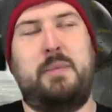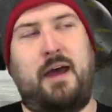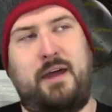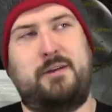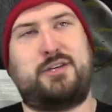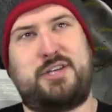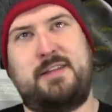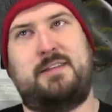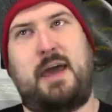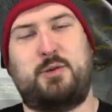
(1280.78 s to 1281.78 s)
I mean, I
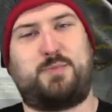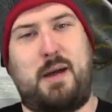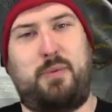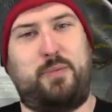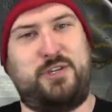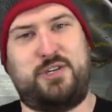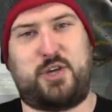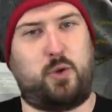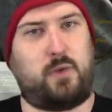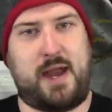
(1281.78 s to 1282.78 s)
understand that was probably
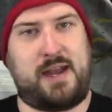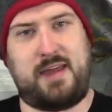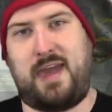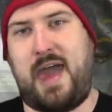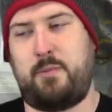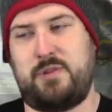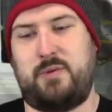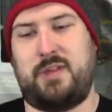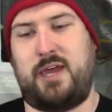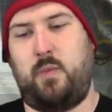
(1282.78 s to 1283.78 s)
just a writing gap where they
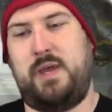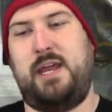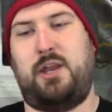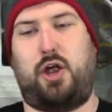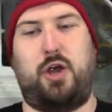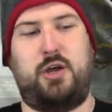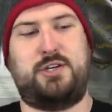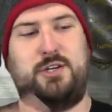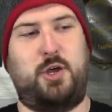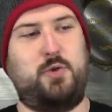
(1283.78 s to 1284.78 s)
were like, we need her
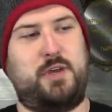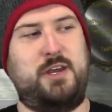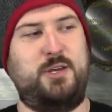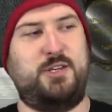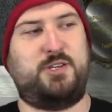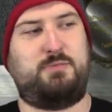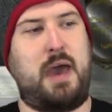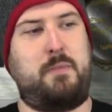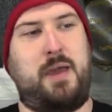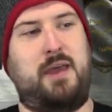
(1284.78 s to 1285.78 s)
to know that he's
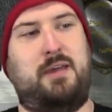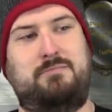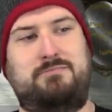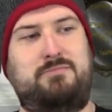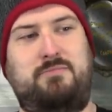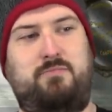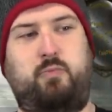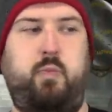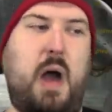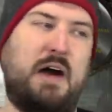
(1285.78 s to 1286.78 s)

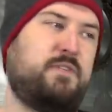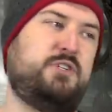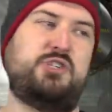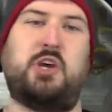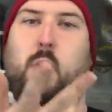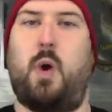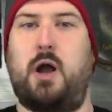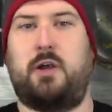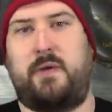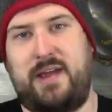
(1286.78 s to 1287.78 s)
Batman. Alfred's just going to
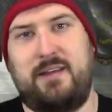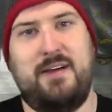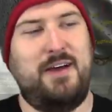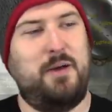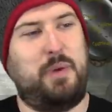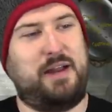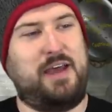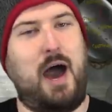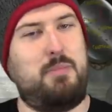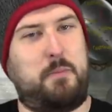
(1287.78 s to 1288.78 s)
walk her in. But
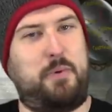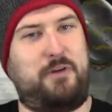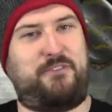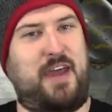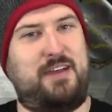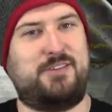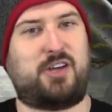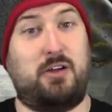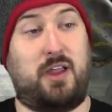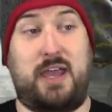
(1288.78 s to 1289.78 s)
comic book fans
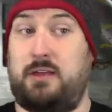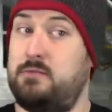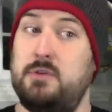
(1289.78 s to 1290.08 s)
are like,